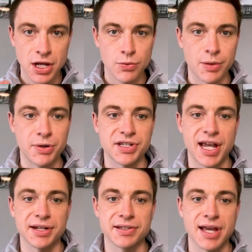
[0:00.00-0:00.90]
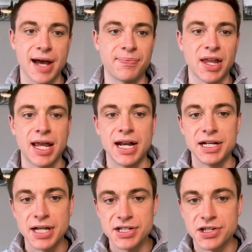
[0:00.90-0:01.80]
QuickBooks handles that. And it
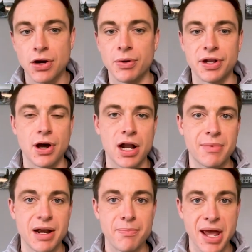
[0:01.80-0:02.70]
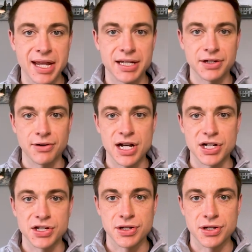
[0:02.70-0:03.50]
does so with an automated bank integration.